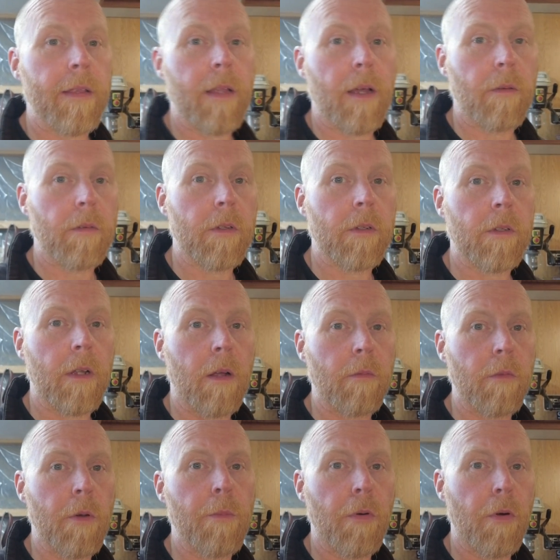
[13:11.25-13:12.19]
that I'm
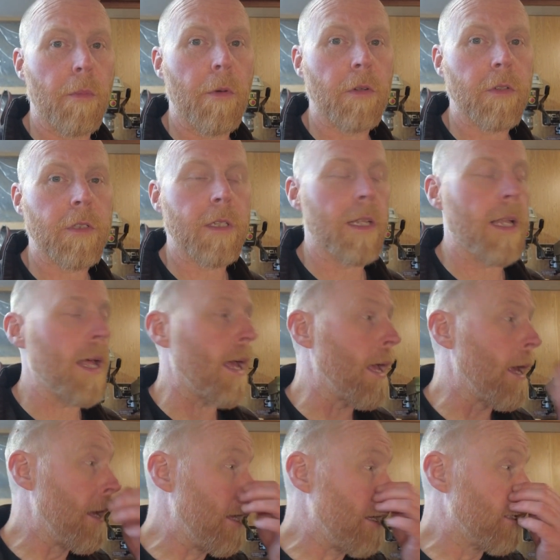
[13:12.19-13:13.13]
going to put them onto there.
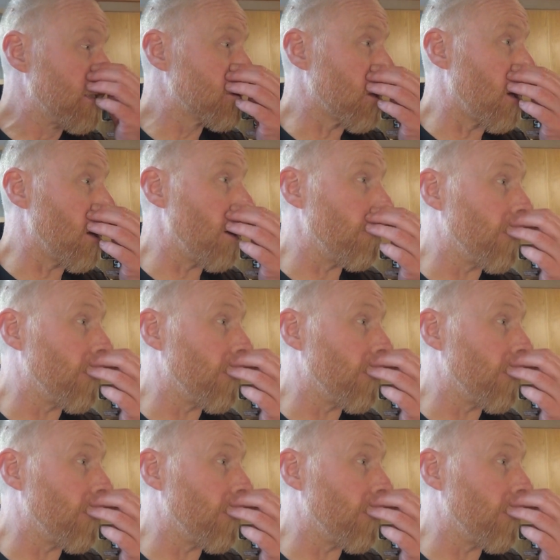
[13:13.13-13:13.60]
So if